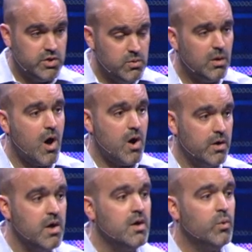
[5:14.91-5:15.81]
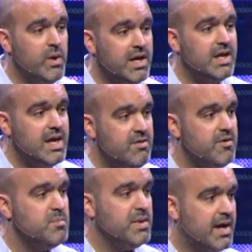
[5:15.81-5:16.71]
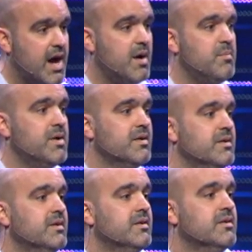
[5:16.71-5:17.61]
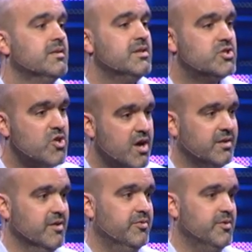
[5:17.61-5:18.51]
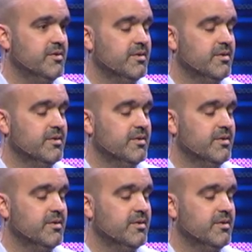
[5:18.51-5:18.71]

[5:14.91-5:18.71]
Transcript: too long, we can even become destructive.